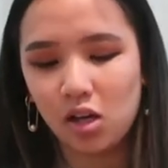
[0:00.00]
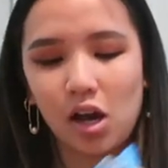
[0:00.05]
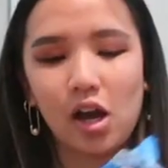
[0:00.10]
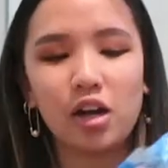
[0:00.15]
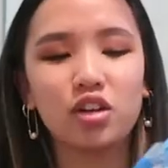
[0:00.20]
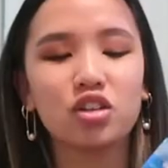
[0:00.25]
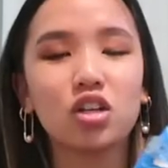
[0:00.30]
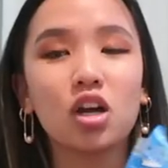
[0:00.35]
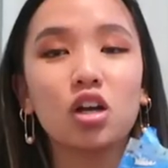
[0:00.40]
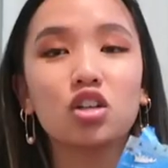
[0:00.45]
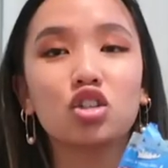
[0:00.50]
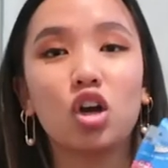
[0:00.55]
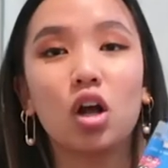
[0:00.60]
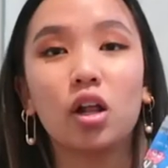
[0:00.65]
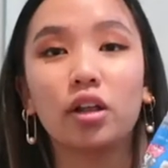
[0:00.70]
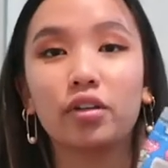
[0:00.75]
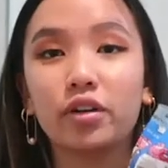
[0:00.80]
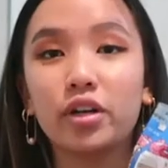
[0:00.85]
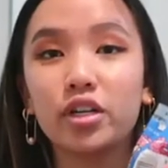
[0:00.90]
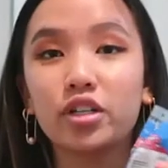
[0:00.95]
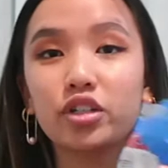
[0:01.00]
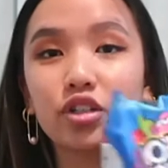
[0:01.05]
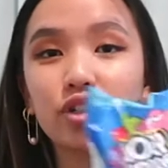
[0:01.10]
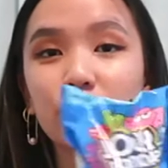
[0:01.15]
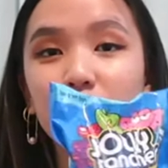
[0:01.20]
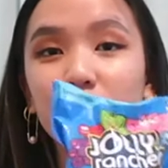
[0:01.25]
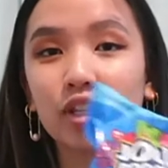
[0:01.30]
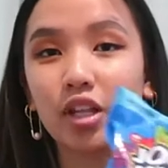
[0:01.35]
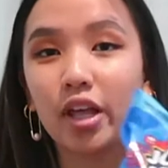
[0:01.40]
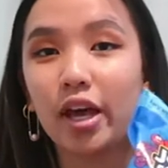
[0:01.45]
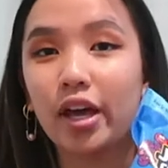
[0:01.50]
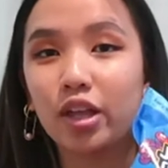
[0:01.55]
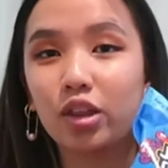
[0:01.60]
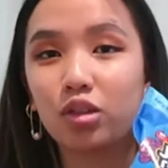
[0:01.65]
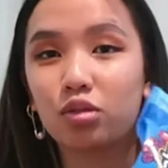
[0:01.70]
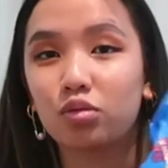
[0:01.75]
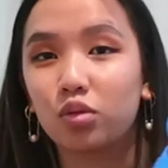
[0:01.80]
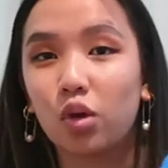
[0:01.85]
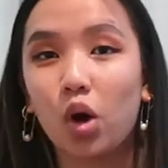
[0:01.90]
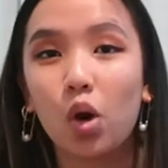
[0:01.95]
I just got Jolly Ranchers to like
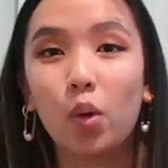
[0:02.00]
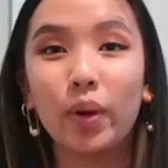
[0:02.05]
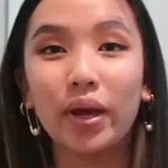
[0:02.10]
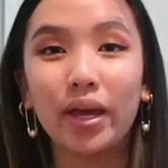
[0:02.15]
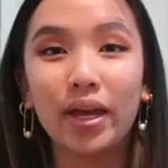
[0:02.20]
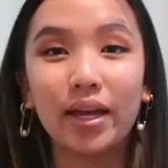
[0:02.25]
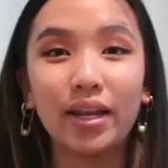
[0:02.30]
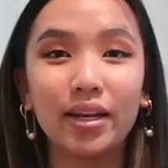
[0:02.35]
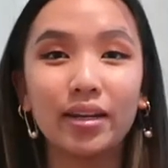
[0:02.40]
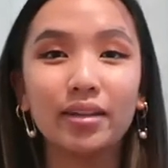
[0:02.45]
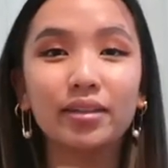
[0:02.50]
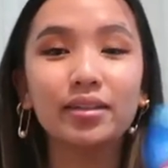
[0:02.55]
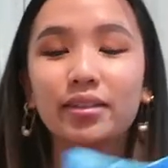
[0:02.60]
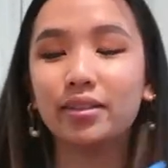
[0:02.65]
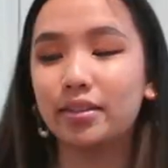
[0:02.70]
throw in.